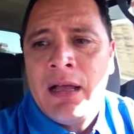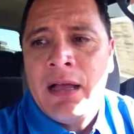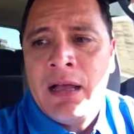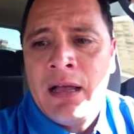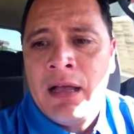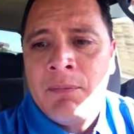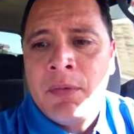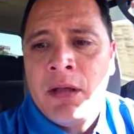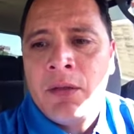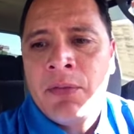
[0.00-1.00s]
uh,
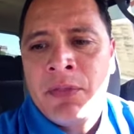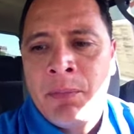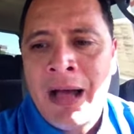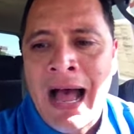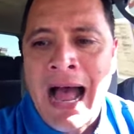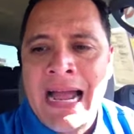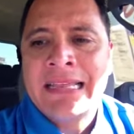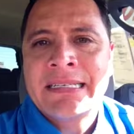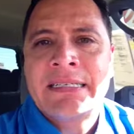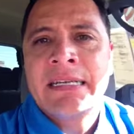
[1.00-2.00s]
the
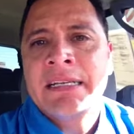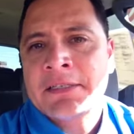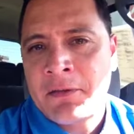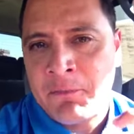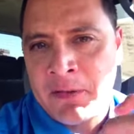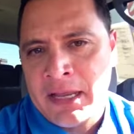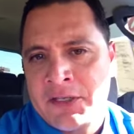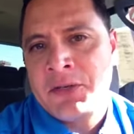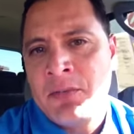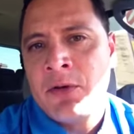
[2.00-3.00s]
behind the scenes of
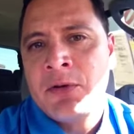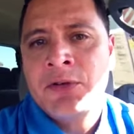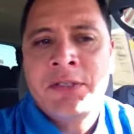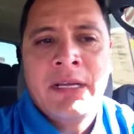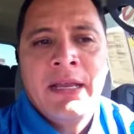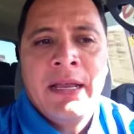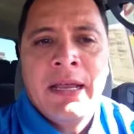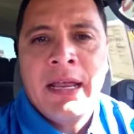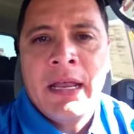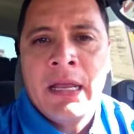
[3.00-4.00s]
Fiesta Motors
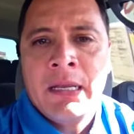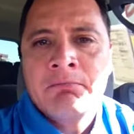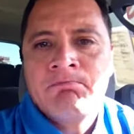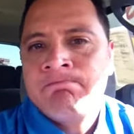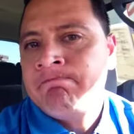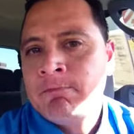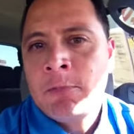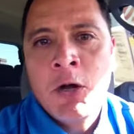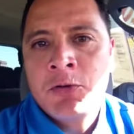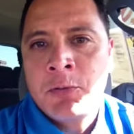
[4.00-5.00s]
and
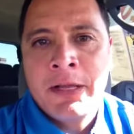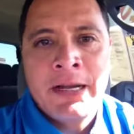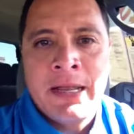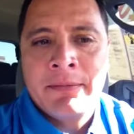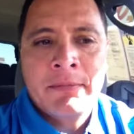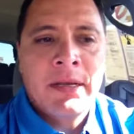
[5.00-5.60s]
who's running it.